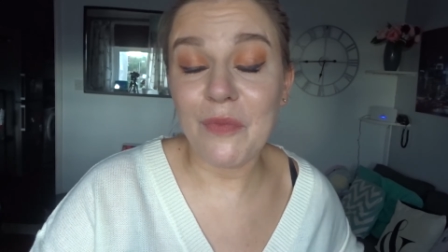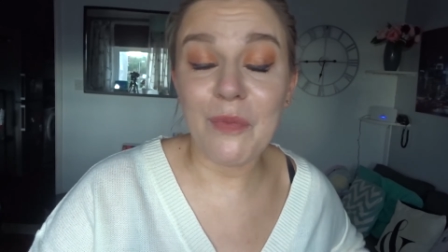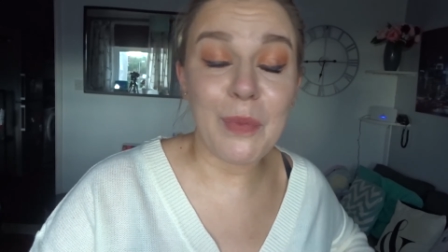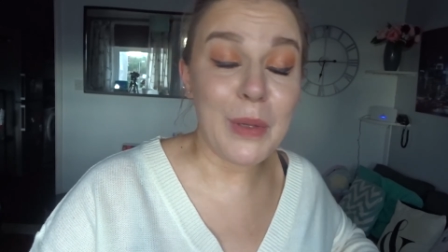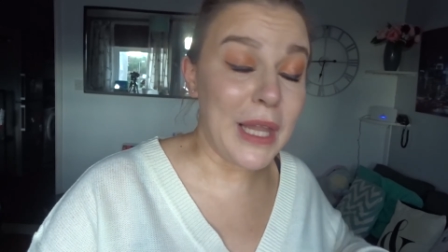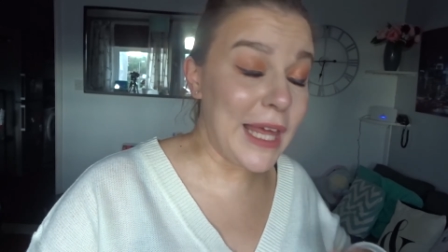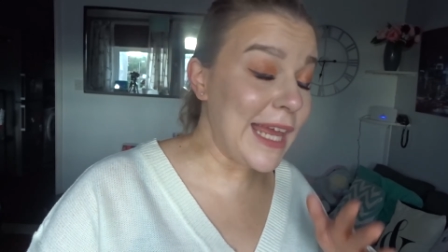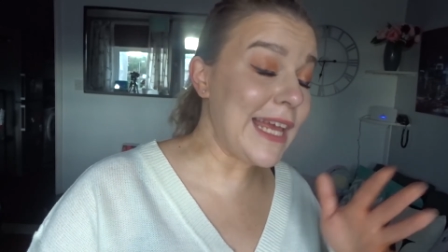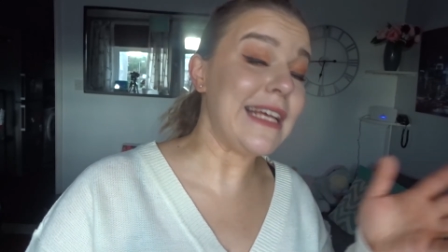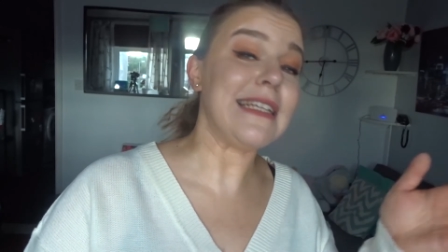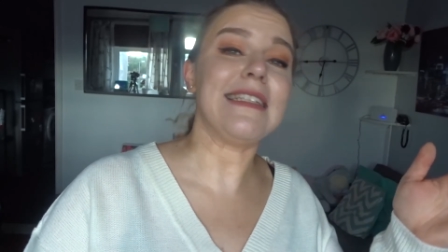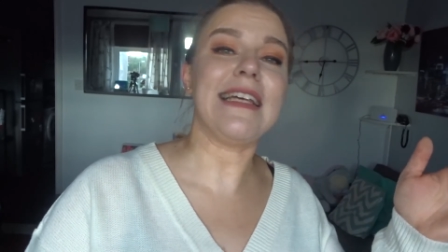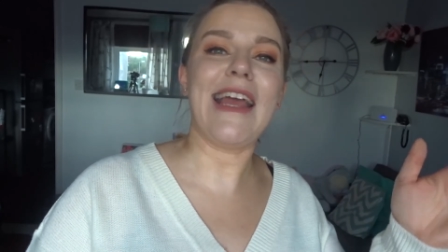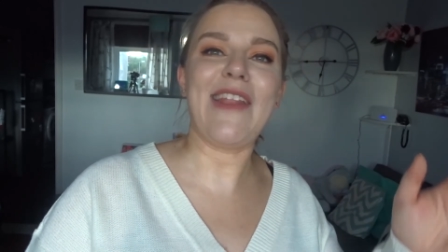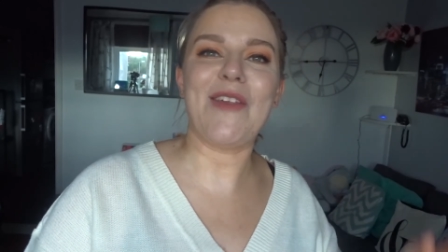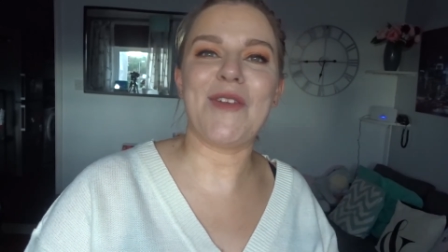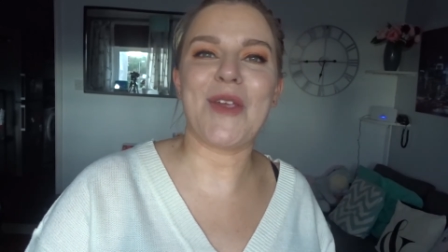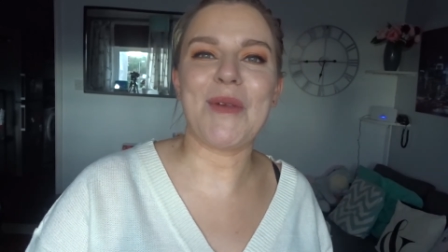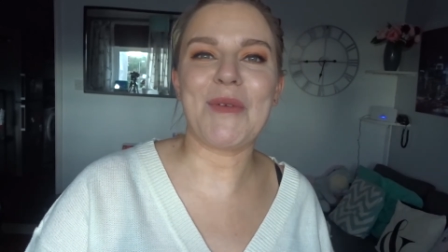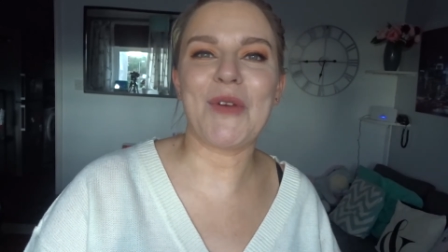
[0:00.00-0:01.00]
please hit
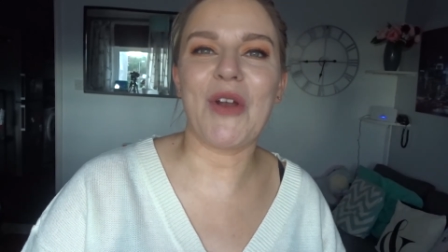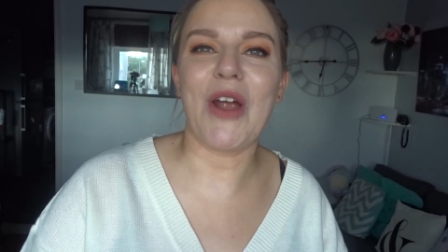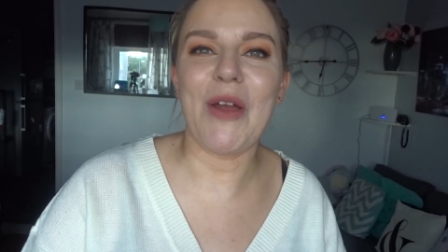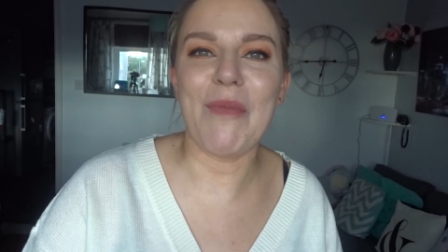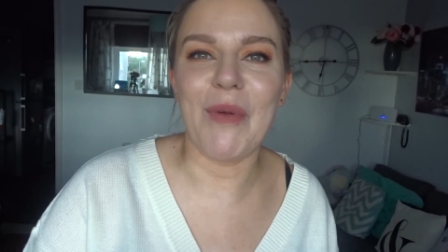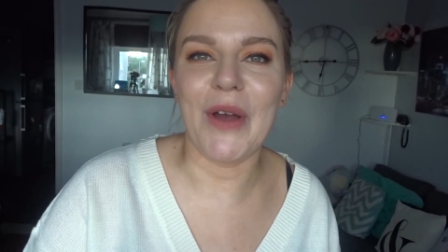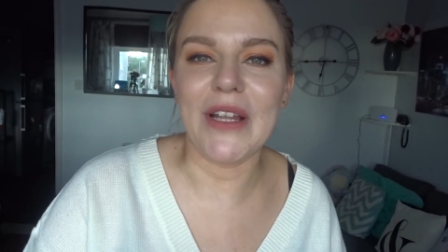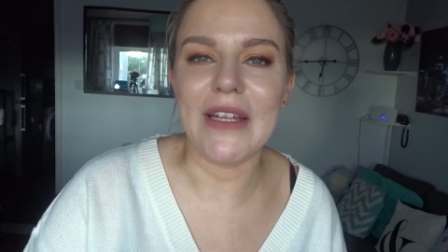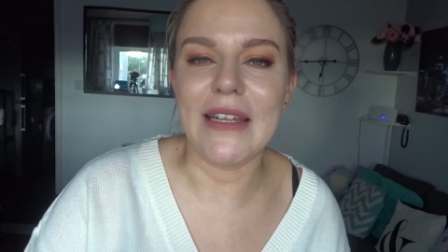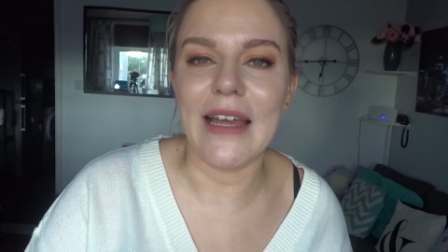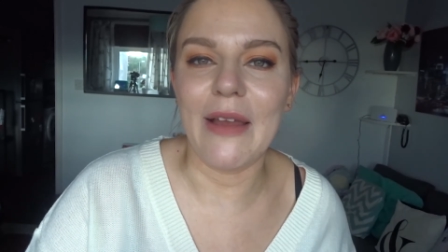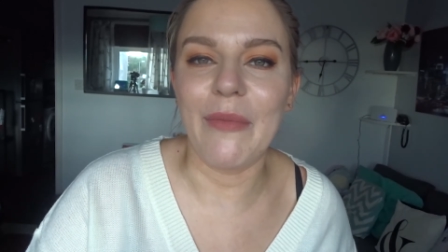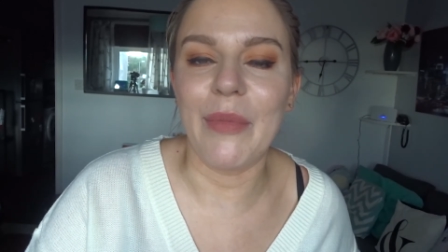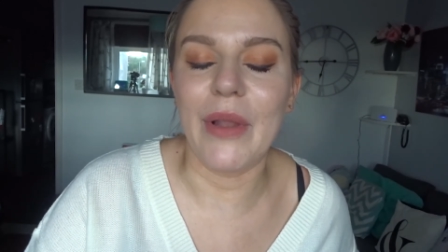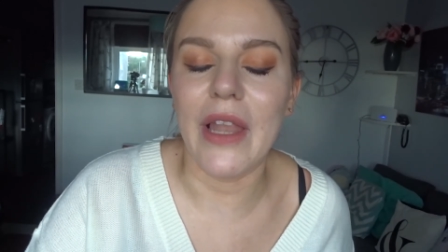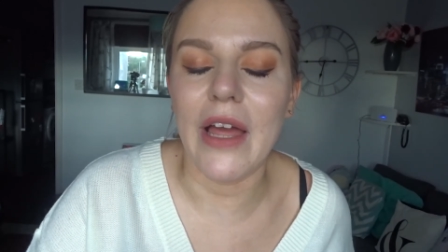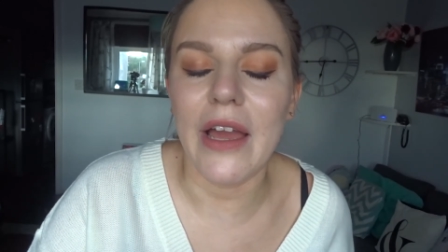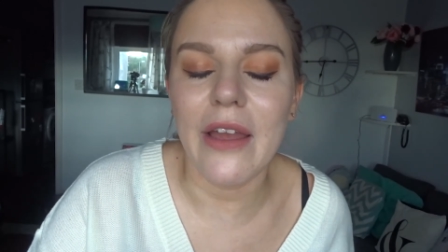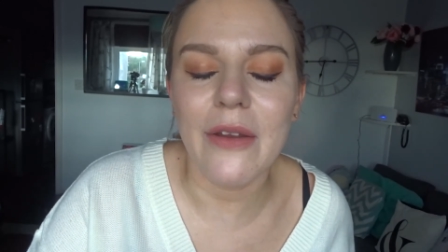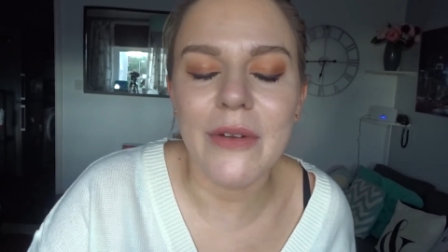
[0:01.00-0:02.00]
the subscribe button down
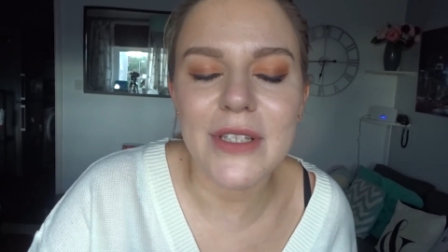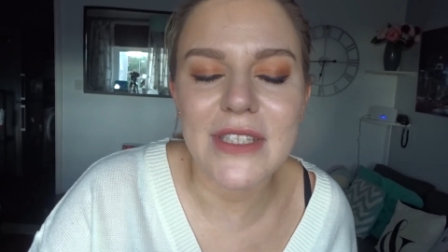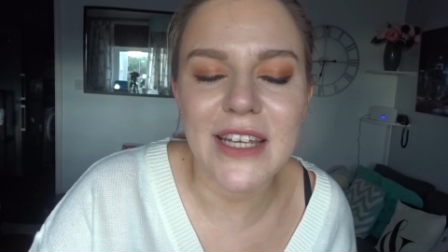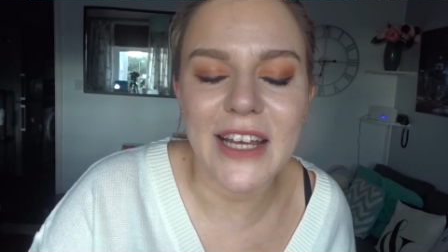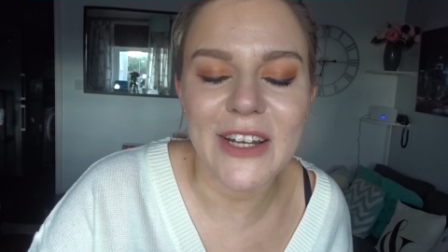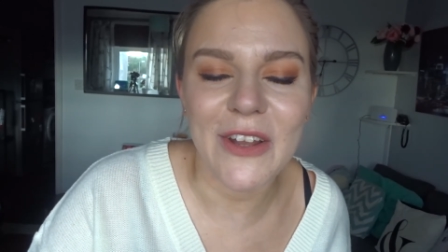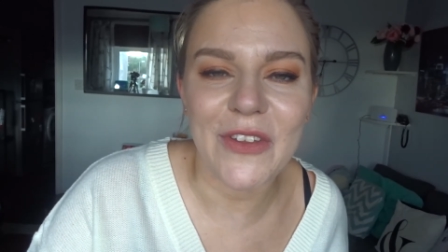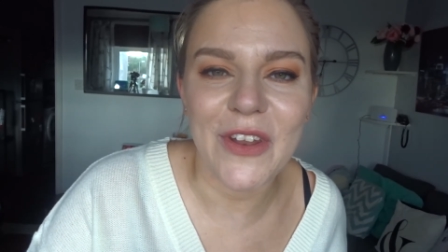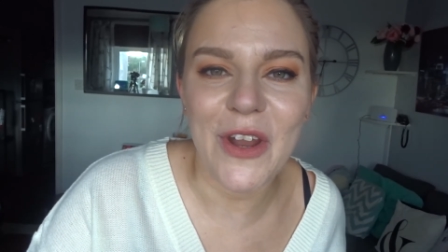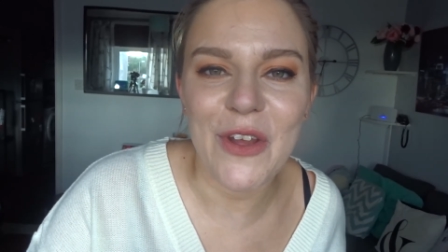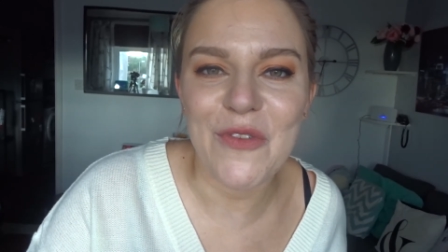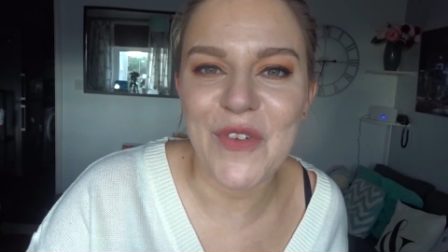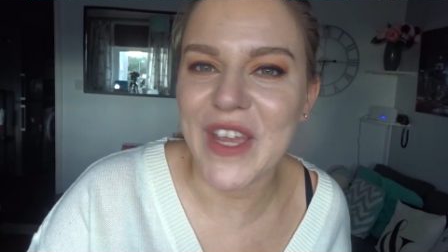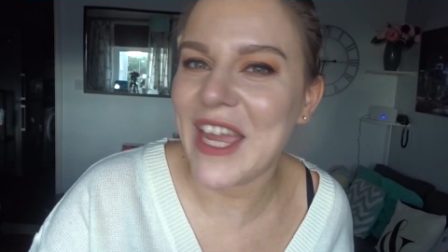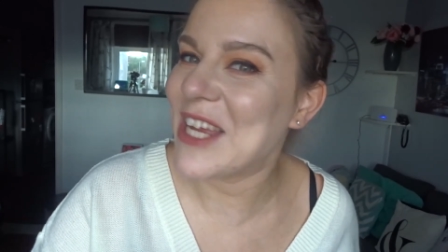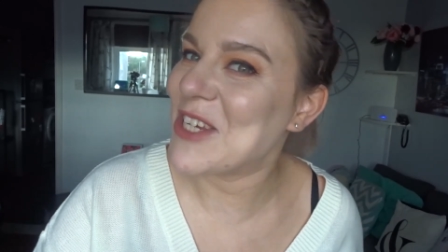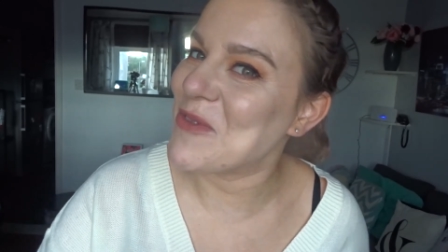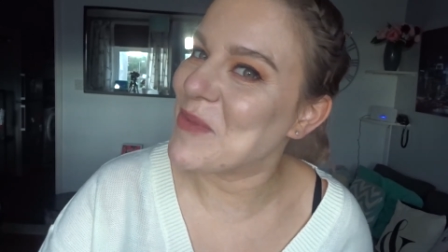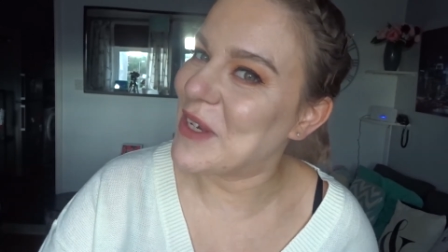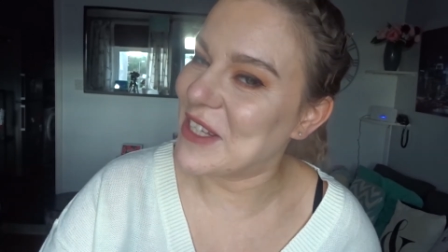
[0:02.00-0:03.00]
below, turn on the
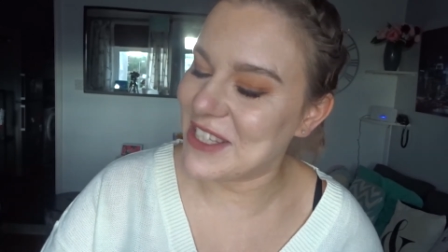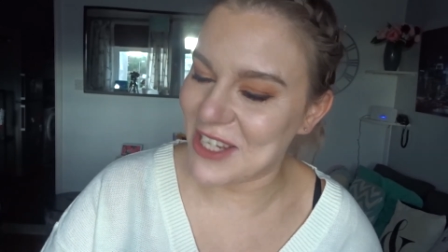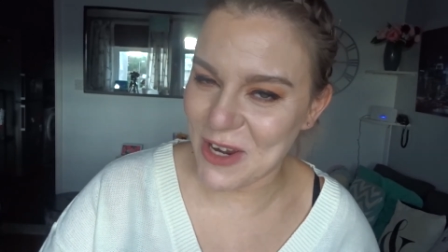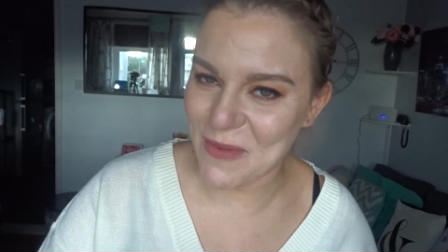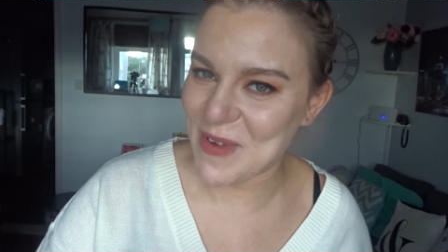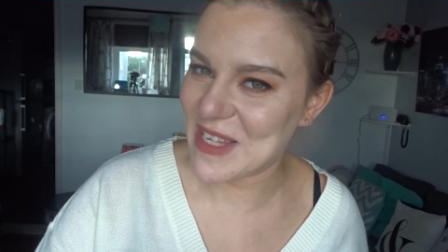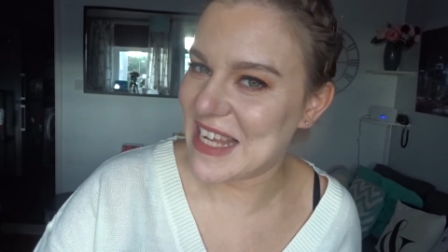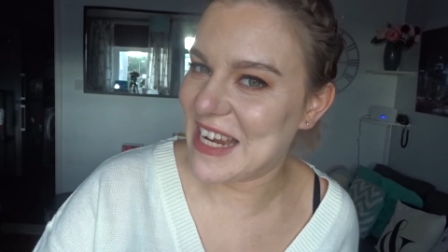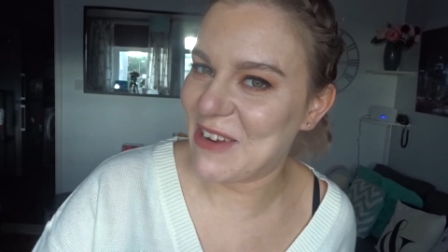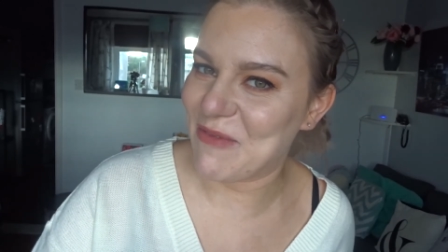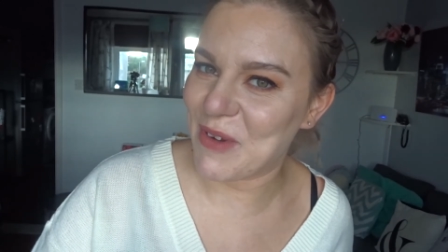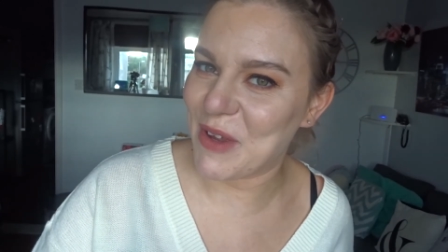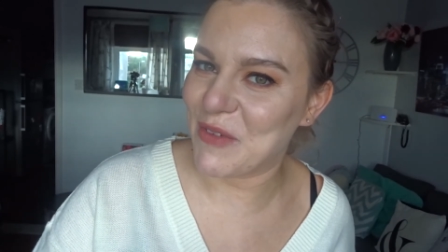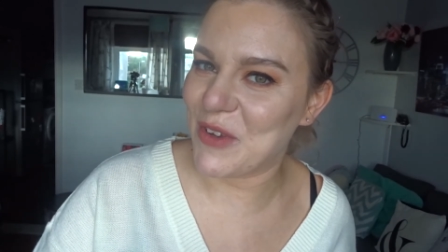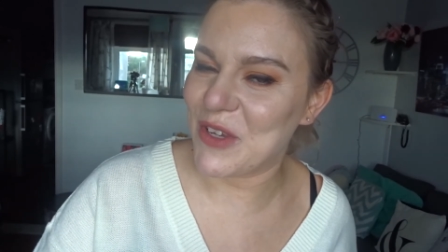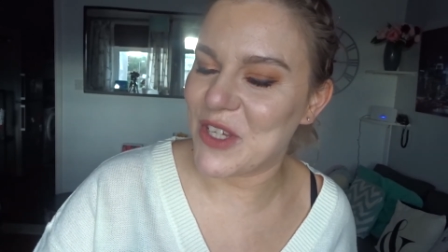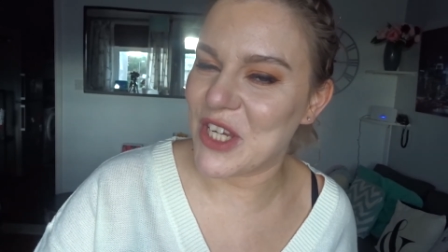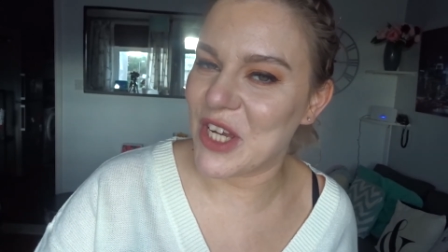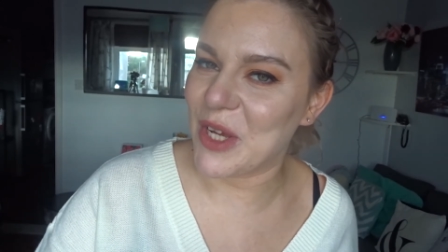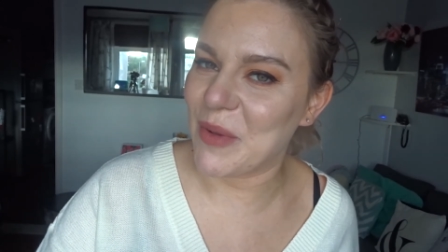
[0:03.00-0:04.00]
notification bell so you don't miss any of my
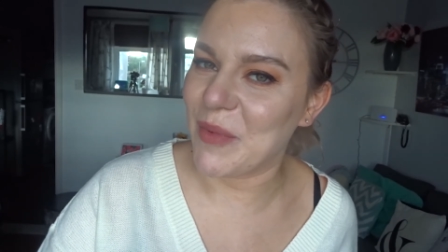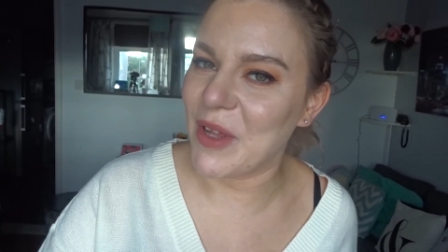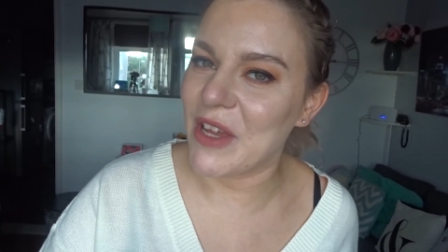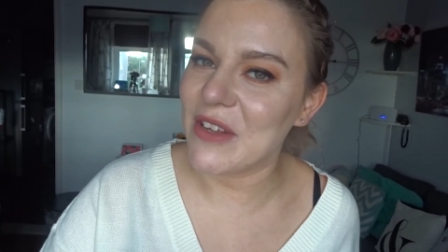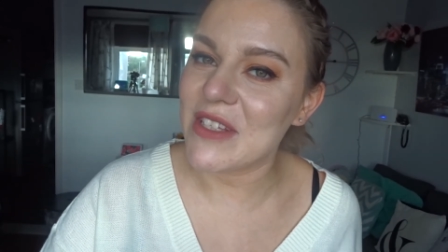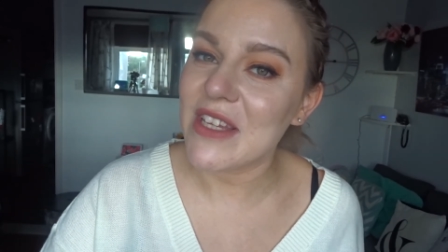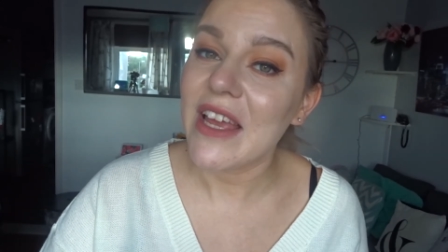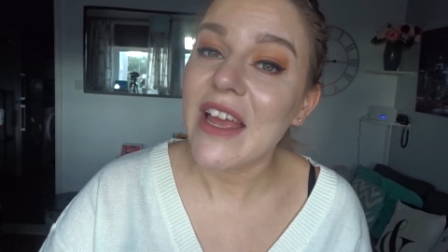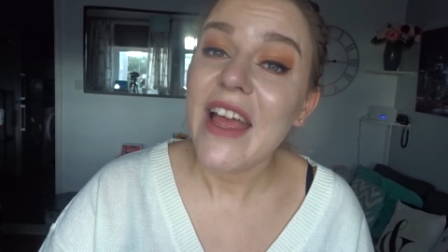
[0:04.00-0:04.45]
future uploads,